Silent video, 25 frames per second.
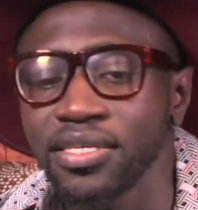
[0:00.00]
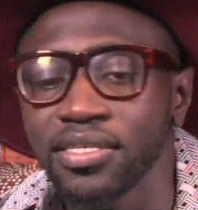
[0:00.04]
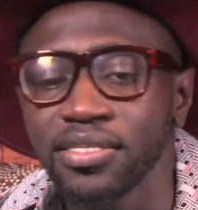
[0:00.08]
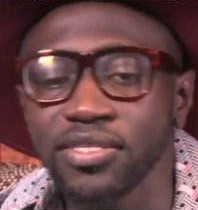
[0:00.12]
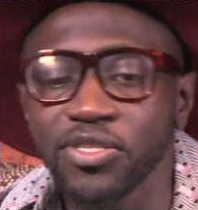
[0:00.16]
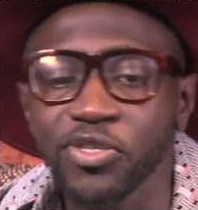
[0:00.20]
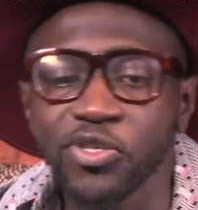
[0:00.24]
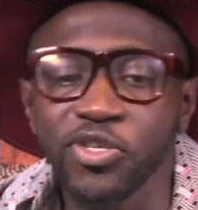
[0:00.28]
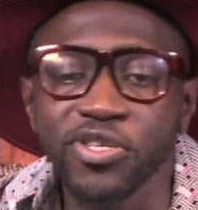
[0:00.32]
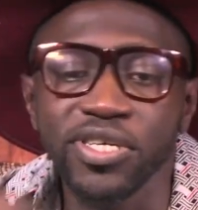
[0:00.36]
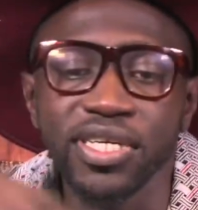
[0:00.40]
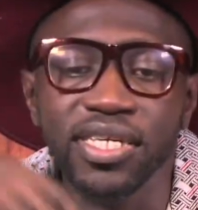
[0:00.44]

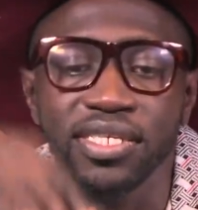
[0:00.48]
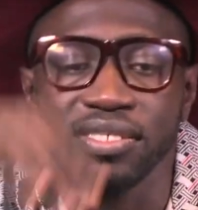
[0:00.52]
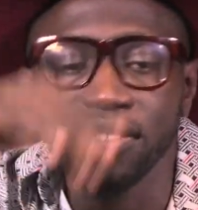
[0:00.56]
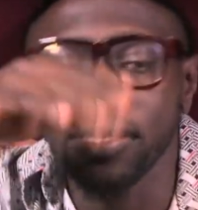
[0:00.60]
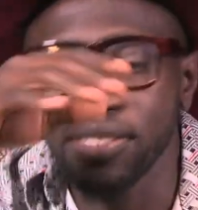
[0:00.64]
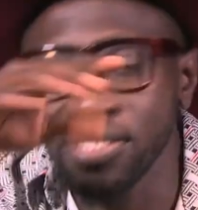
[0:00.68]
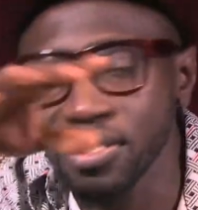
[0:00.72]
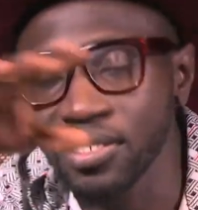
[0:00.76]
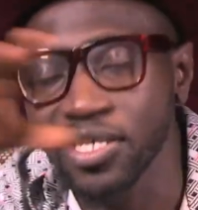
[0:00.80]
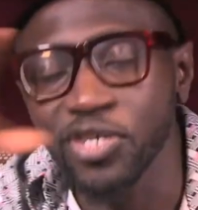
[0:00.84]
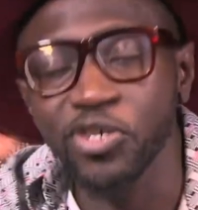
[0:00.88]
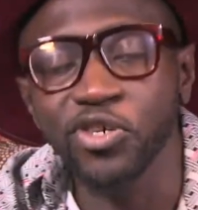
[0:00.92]
So
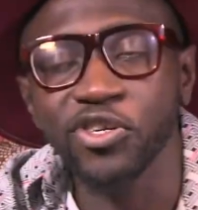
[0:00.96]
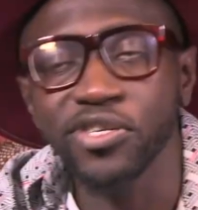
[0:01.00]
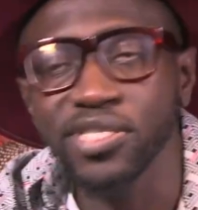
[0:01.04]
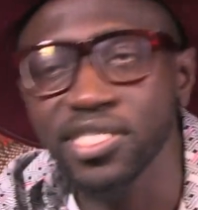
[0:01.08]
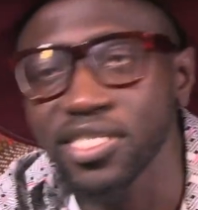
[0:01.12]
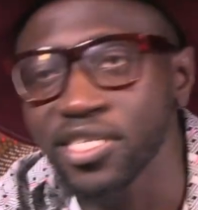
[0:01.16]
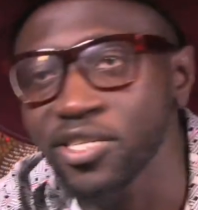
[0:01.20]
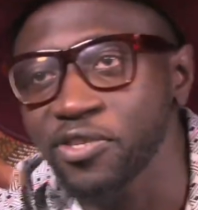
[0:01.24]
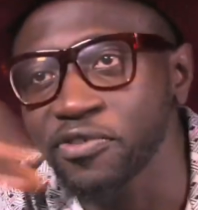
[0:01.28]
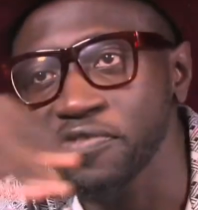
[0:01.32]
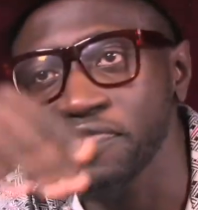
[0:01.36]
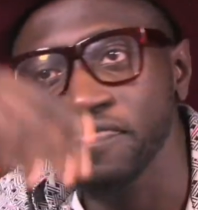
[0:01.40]
it's just a
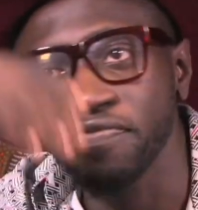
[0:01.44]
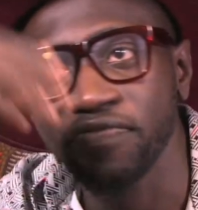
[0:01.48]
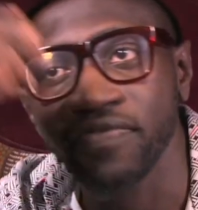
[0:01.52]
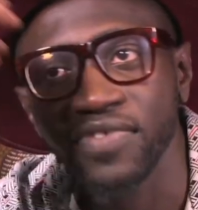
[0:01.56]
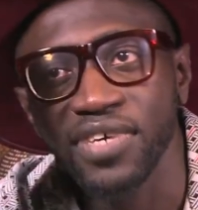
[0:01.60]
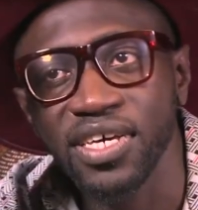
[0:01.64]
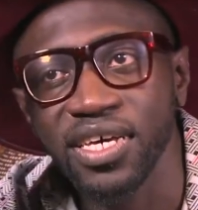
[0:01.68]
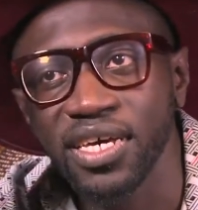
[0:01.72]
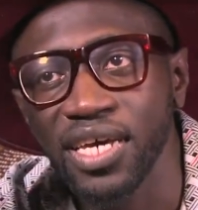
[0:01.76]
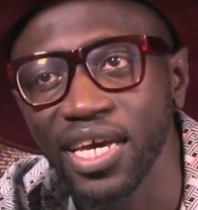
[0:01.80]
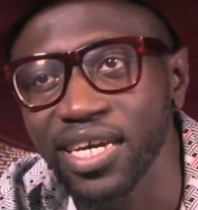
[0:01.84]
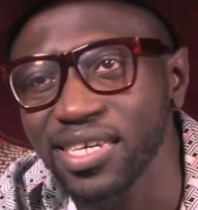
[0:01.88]
cocktail of
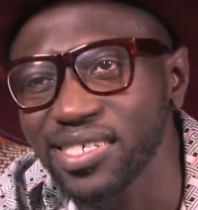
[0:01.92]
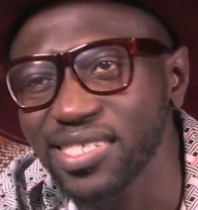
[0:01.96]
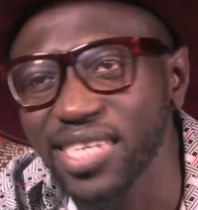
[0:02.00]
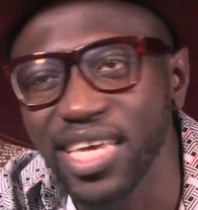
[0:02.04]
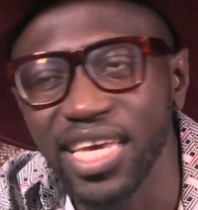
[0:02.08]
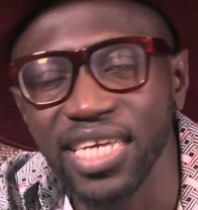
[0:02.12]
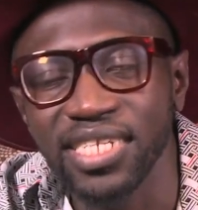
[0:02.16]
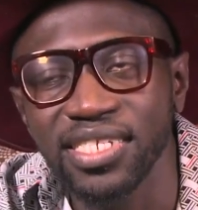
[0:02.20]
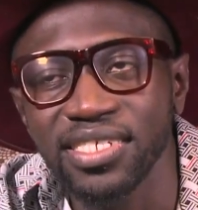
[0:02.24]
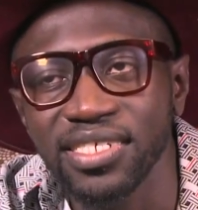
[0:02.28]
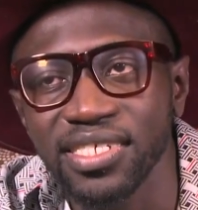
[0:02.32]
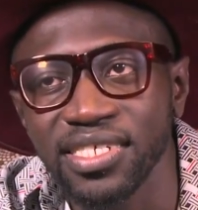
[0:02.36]

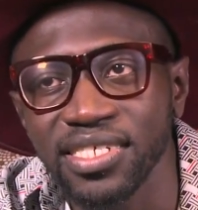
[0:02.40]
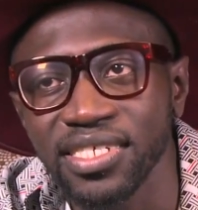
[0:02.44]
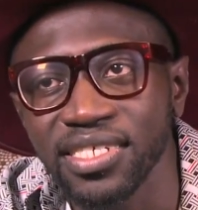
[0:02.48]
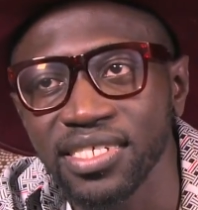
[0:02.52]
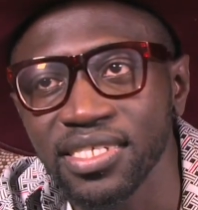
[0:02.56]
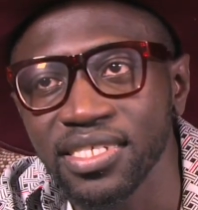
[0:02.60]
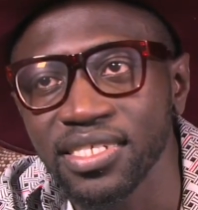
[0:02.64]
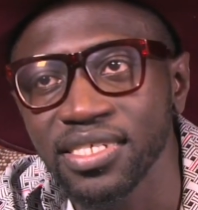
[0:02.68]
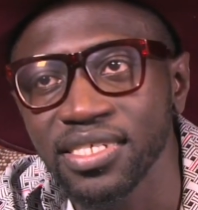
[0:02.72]
anxiety,